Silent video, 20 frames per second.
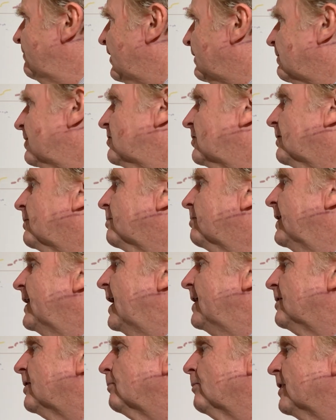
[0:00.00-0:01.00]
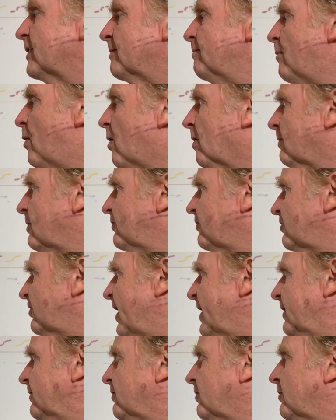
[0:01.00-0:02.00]
there is a creator with a moral
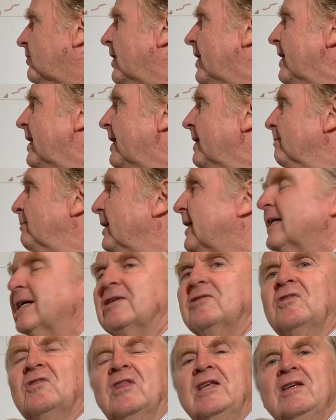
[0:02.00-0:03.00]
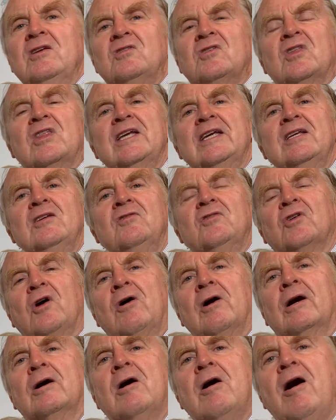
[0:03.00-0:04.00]
sense, because these things
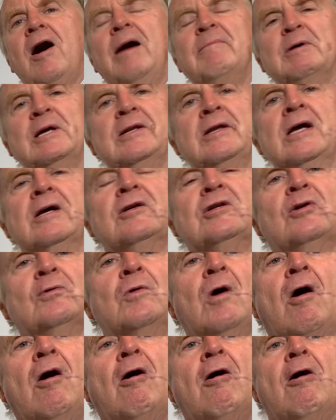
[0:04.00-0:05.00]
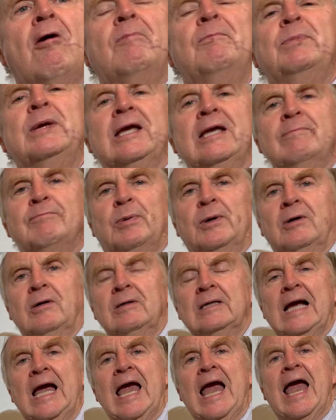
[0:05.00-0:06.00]
are common to all
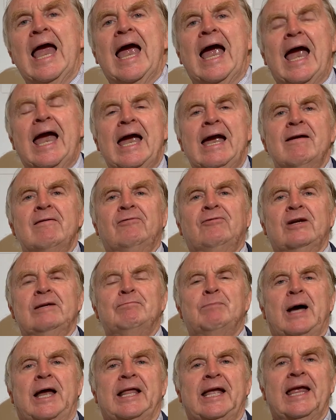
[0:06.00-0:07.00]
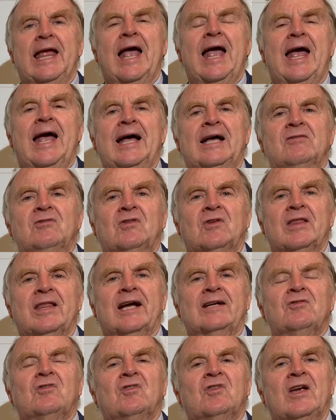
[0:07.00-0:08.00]
people. Everybody has
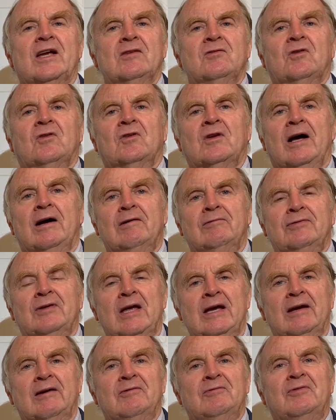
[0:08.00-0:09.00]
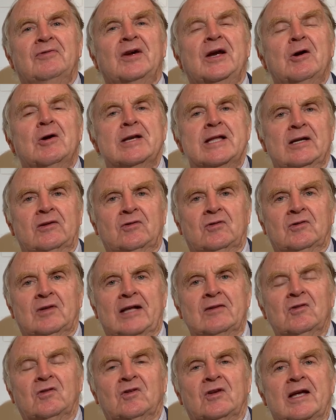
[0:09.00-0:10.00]
that sense of fairness,
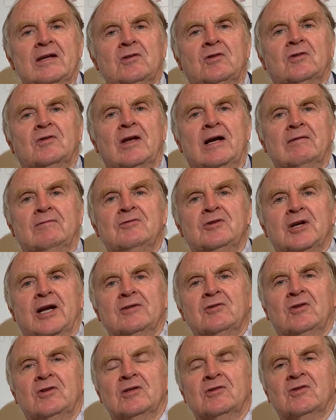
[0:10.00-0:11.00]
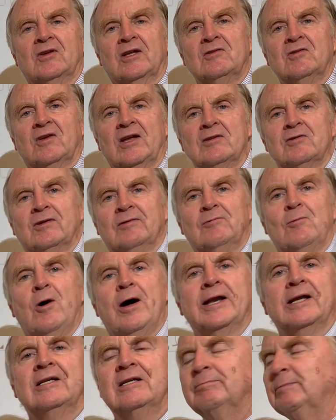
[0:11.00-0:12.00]
that sense of justice, that sense of
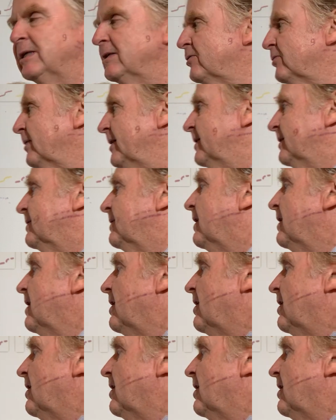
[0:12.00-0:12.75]
wanting to be treated